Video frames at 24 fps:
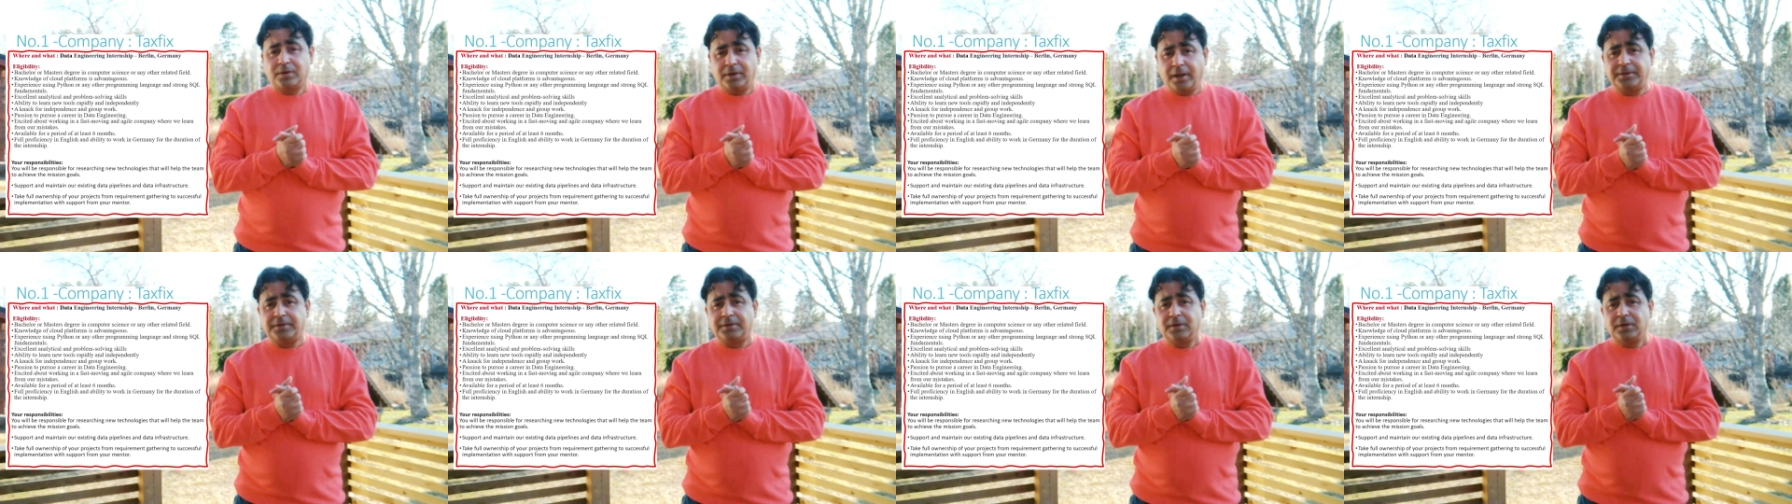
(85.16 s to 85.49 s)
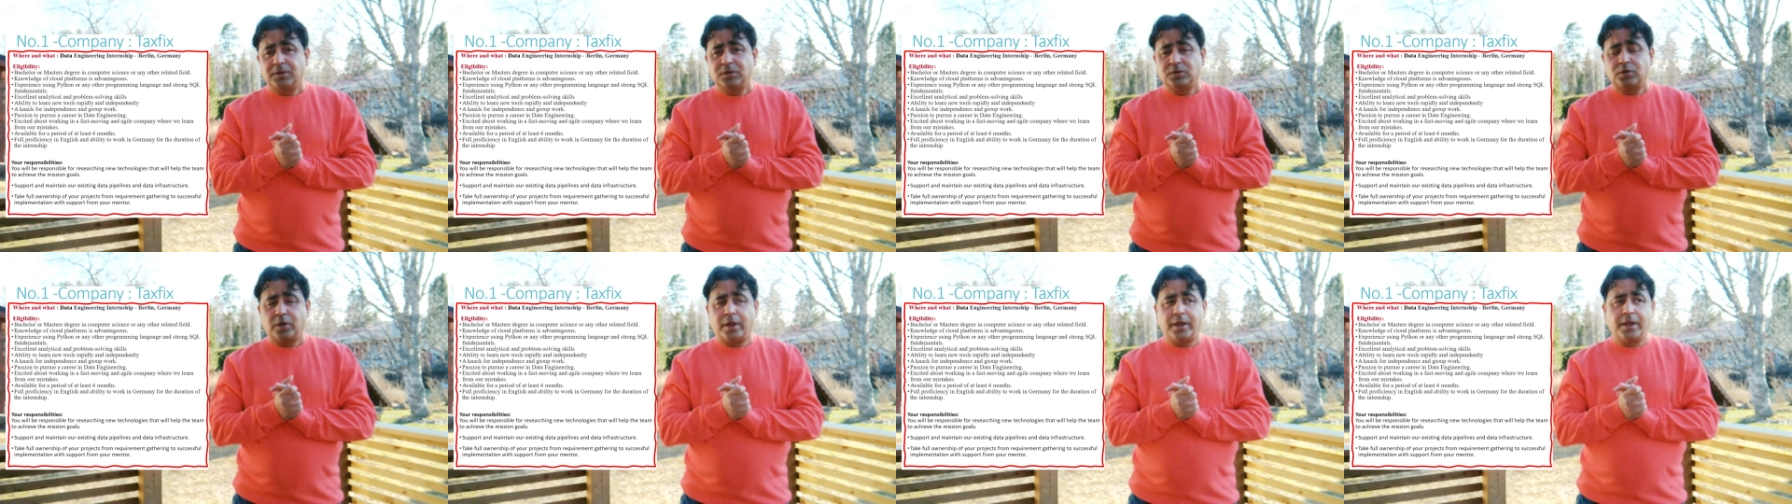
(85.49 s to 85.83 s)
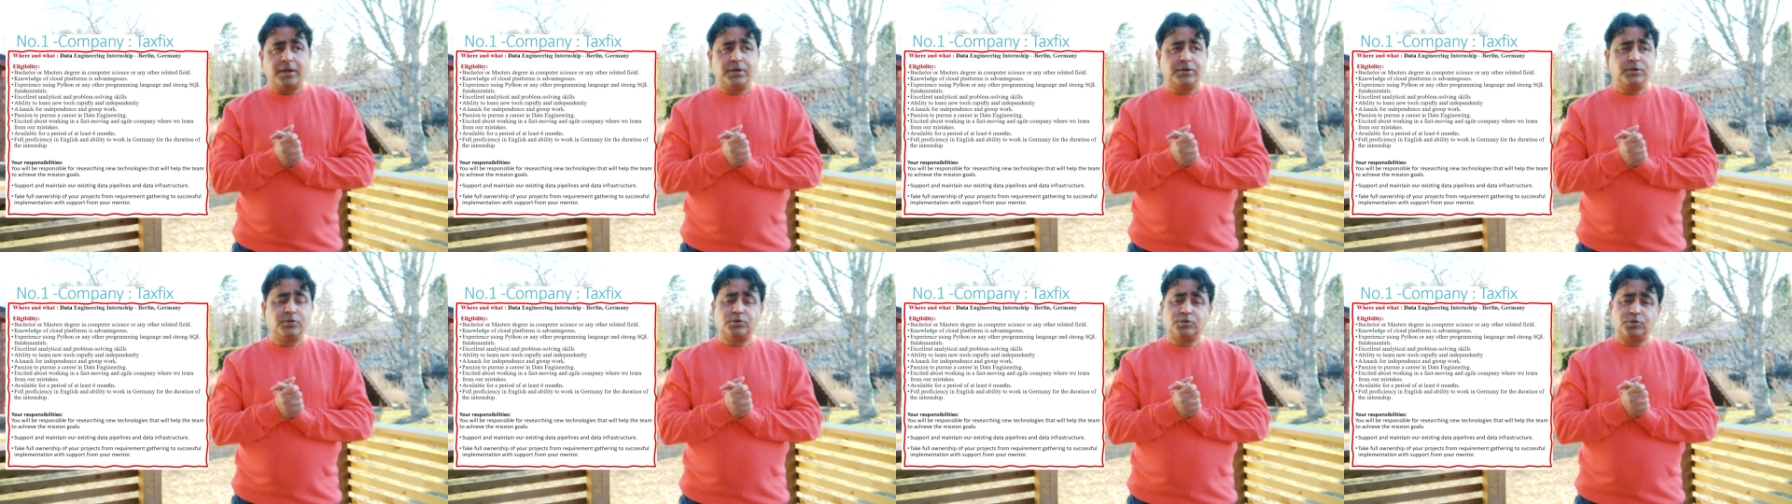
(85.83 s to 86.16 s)
right?
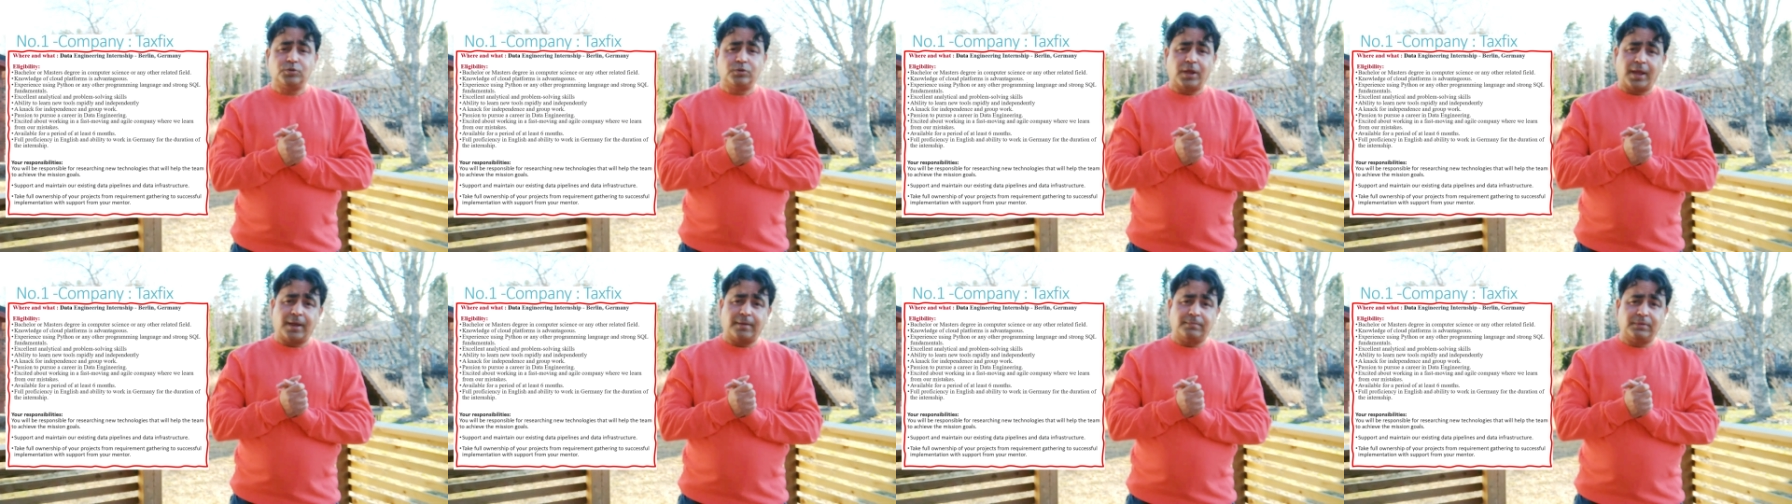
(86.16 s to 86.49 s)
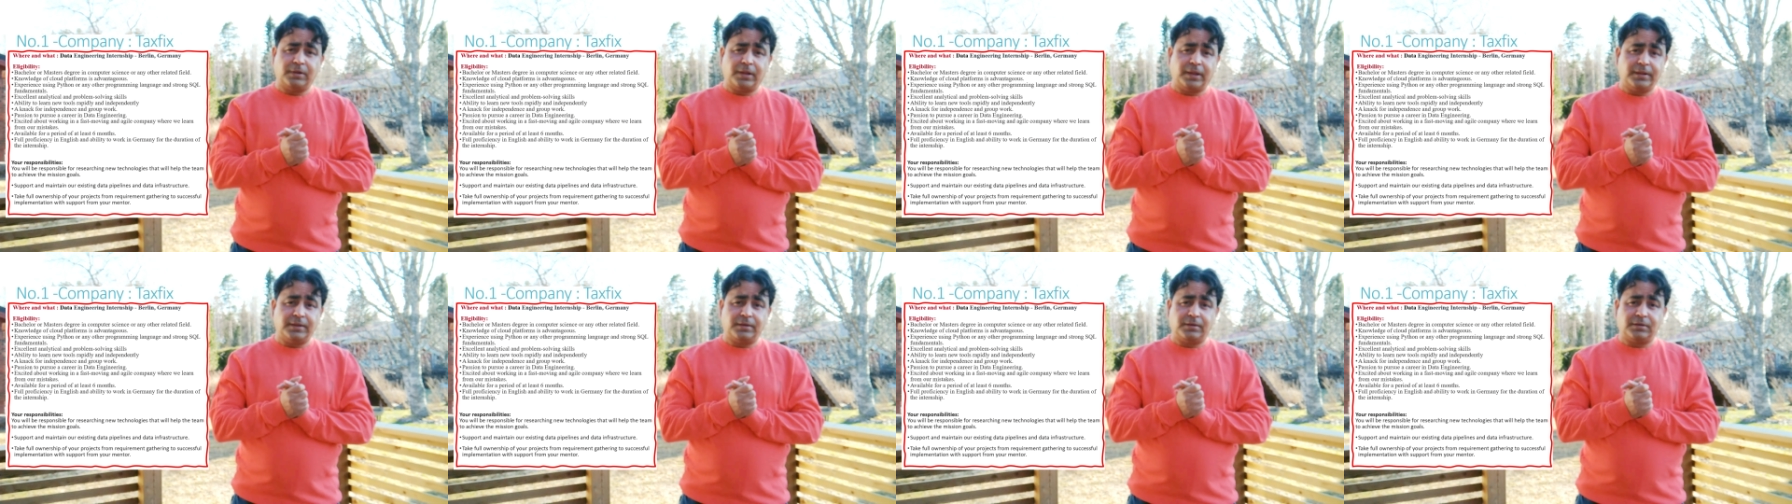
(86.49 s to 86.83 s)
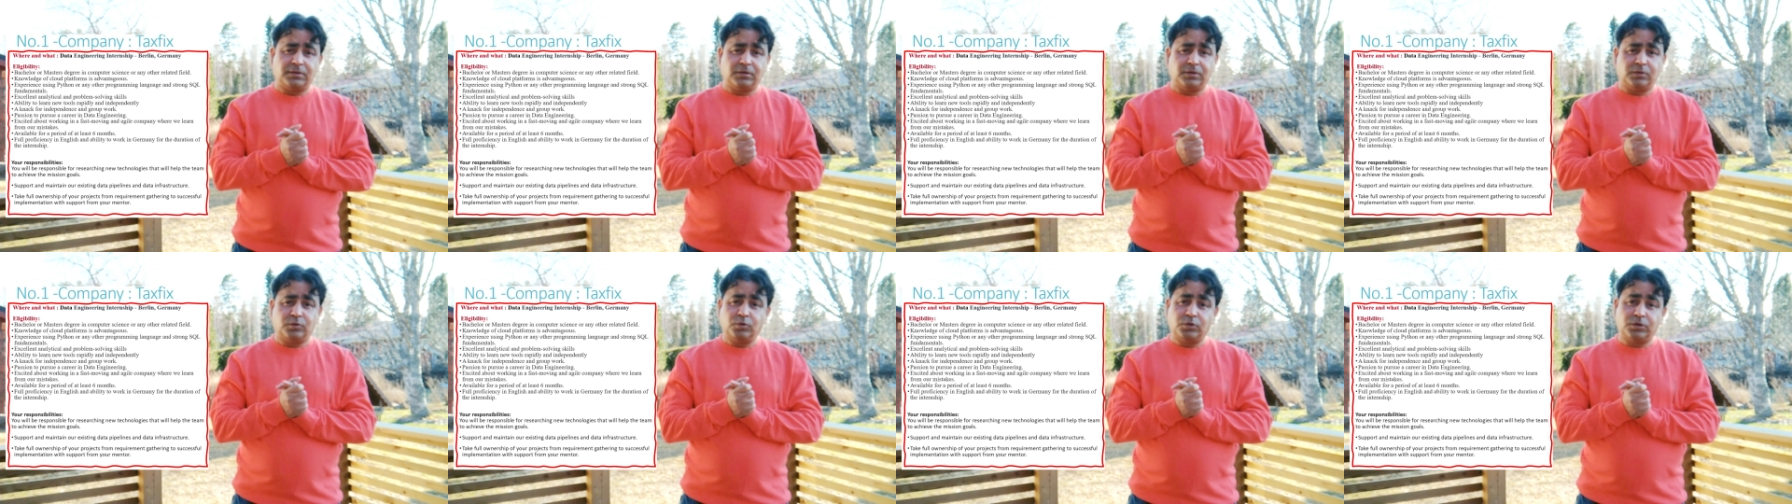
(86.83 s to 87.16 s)
And you should have
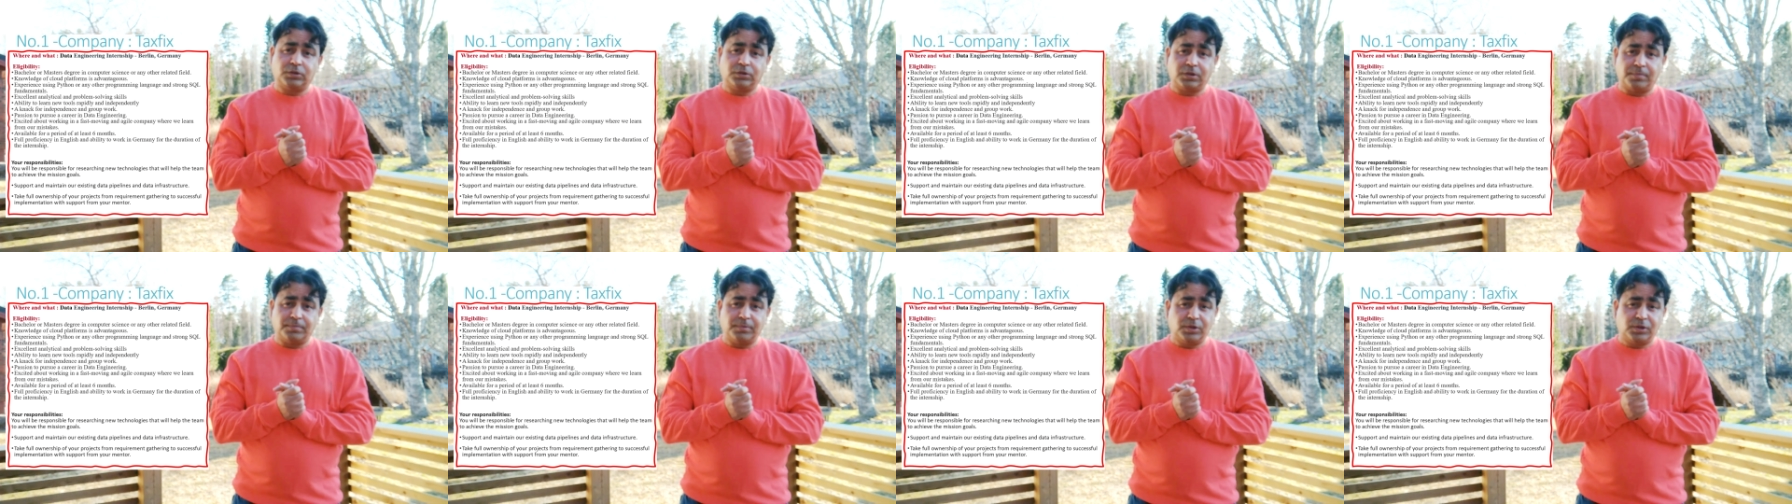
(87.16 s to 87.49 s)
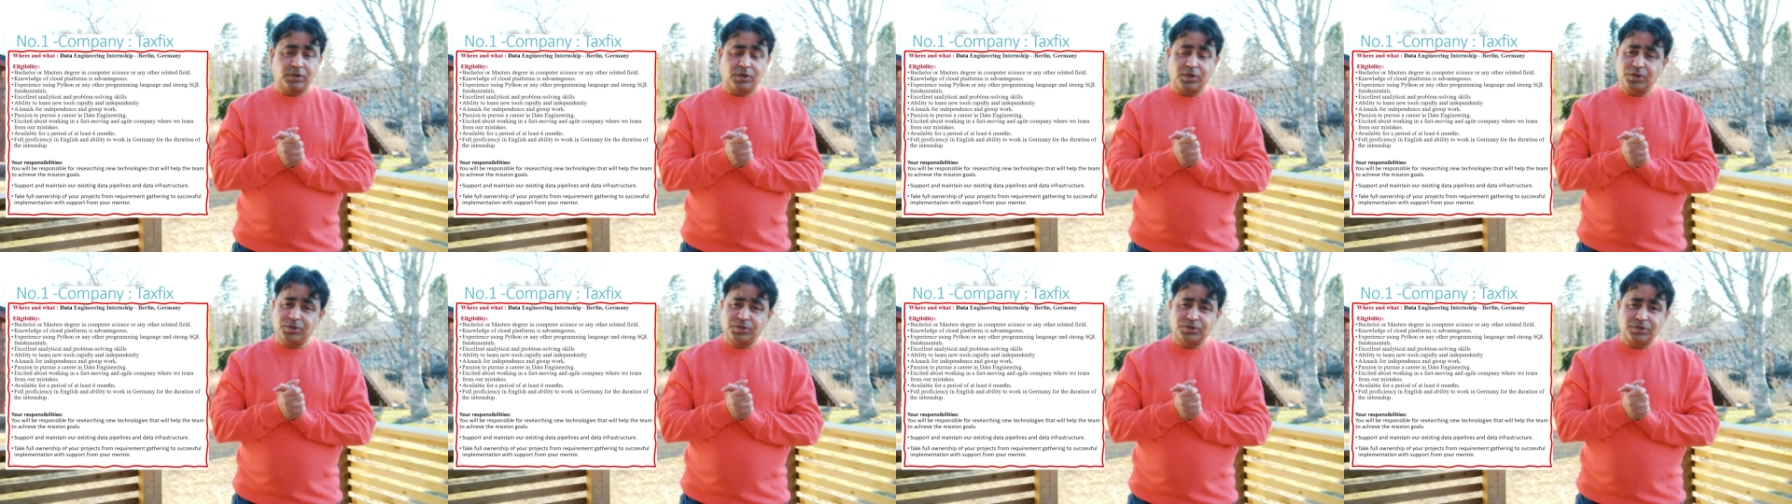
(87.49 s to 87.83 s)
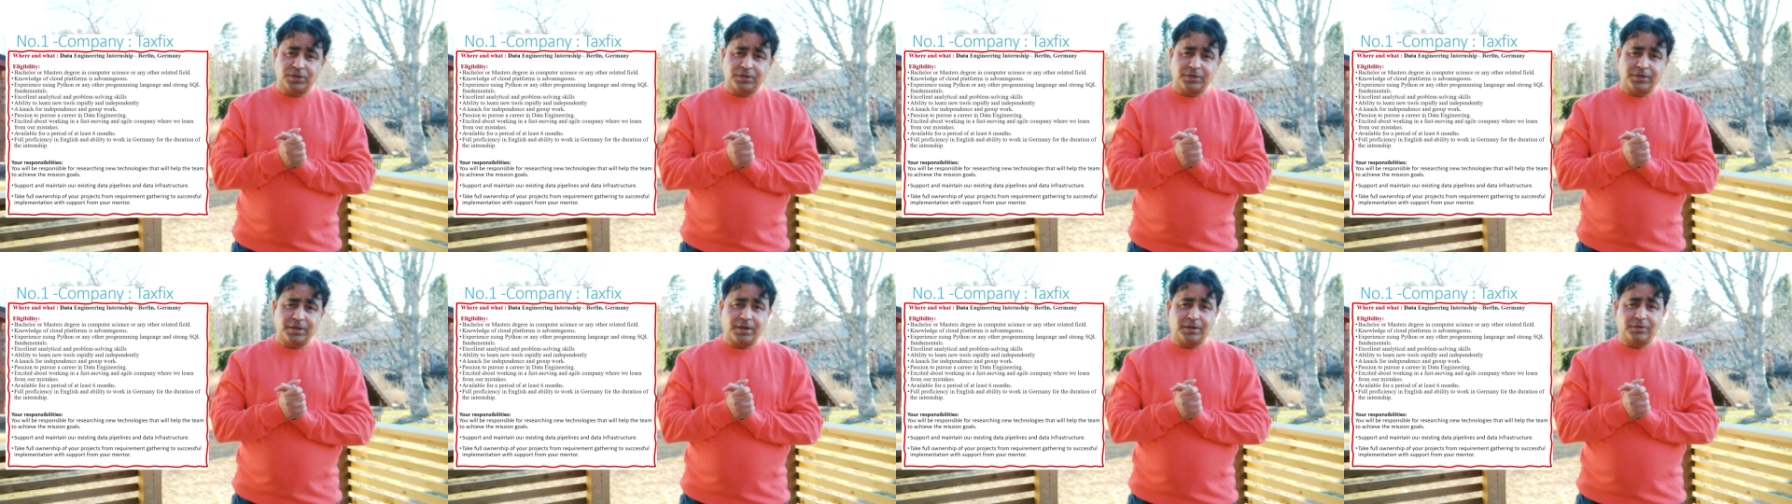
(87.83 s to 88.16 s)
like good
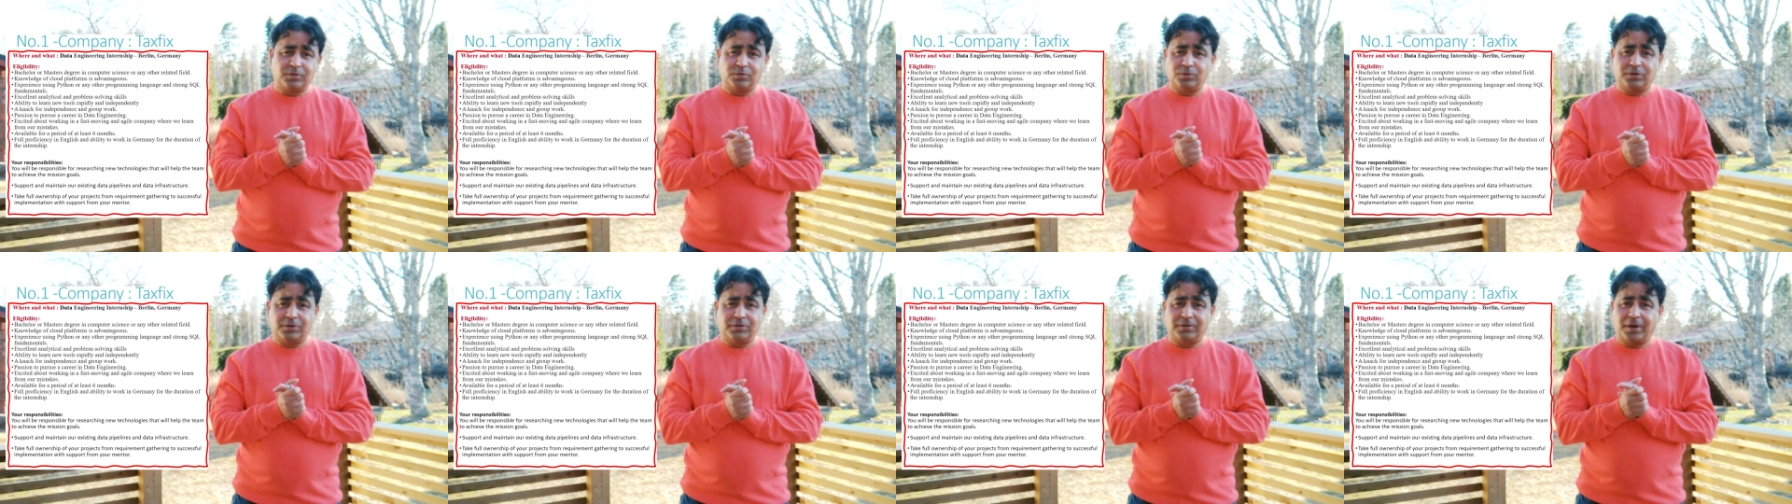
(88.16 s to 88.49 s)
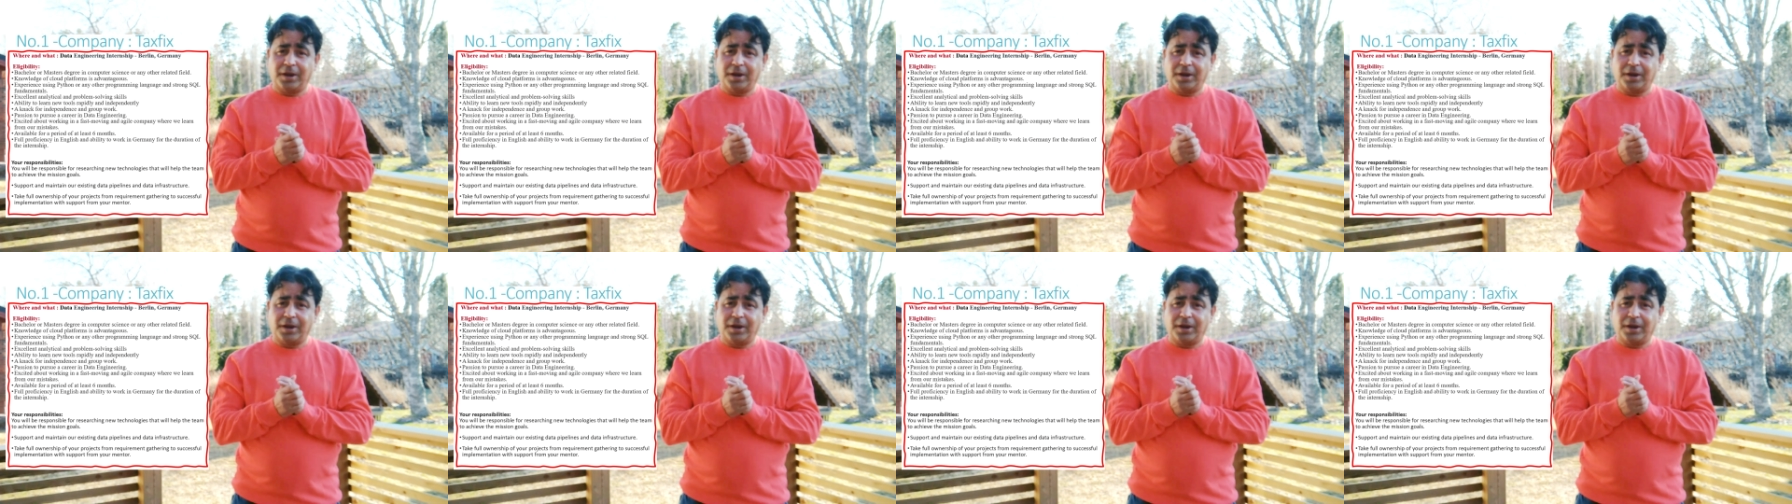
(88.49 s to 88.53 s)
communication and good